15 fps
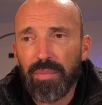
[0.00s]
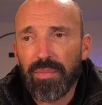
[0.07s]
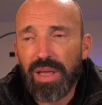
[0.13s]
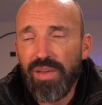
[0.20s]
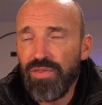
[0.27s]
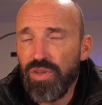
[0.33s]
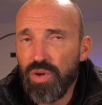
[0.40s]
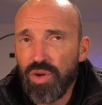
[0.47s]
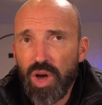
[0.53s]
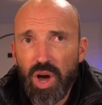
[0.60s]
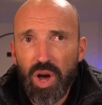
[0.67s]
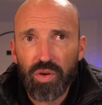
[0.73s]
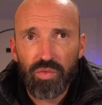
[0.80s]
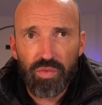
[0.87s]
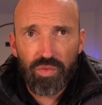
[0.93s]
If you
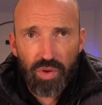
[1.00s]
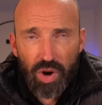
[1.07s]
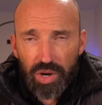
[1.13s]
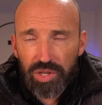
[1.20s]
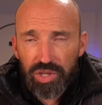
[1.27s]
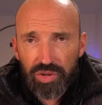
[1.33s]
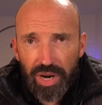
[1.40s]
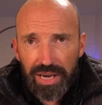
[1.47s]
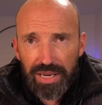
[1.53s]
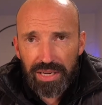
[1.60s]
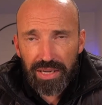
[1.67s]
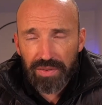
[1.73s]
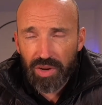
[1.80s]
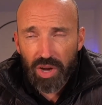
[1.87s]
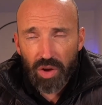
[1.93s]
can't run training,
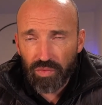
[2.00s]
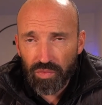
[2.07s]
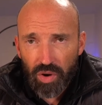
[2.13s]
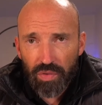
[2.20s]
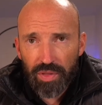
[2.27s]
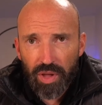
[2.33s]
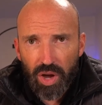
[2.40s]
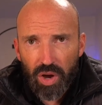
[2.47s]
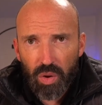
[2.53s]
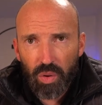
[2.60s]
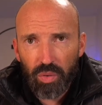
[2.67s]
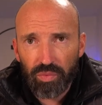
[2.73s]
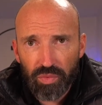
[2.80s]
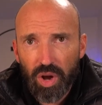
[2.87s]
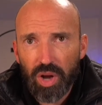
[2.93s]
if you can't run the
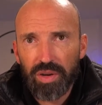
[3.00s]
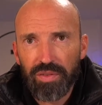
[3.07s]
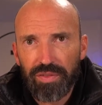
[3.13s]
whole run,